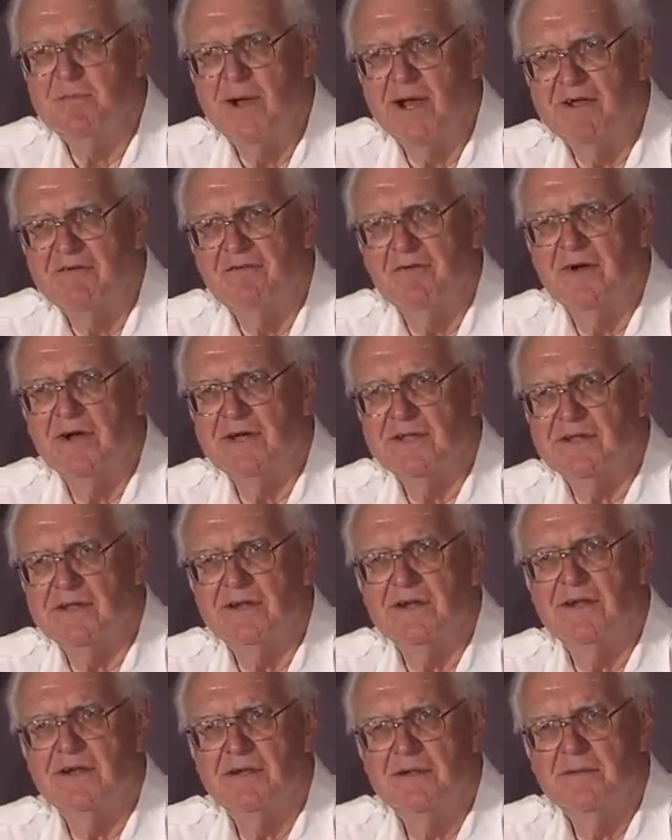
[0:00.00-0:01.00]
my
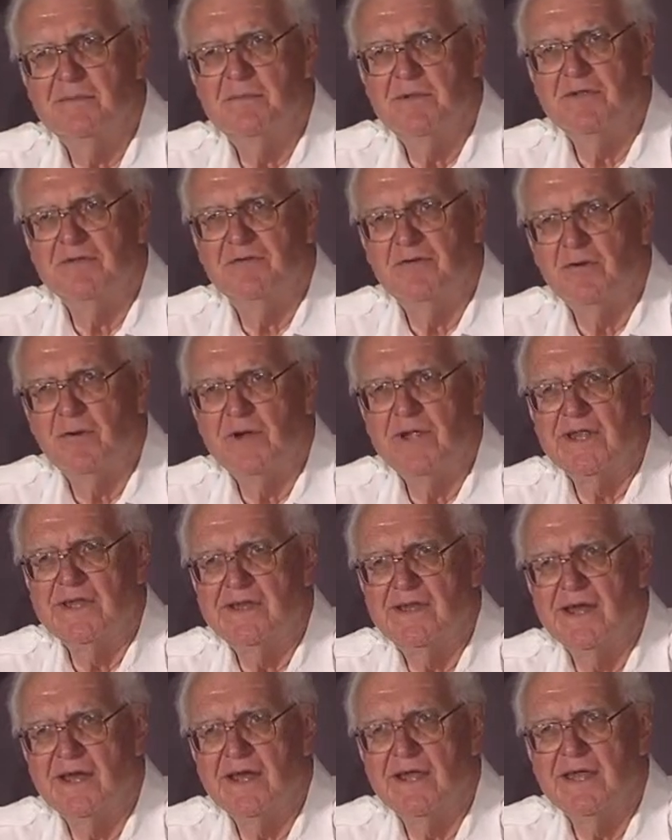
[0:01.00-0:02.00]
father before he
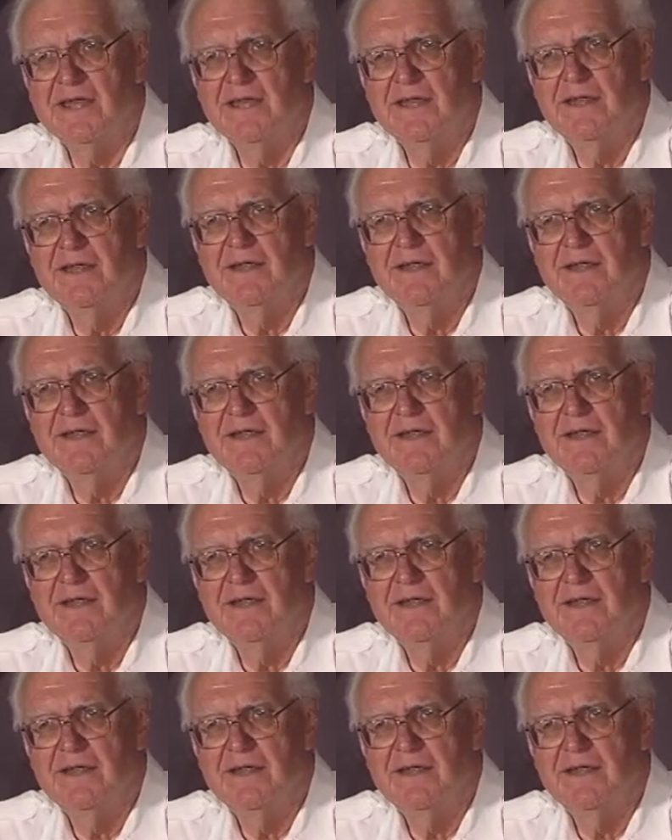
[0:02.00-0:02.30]
died.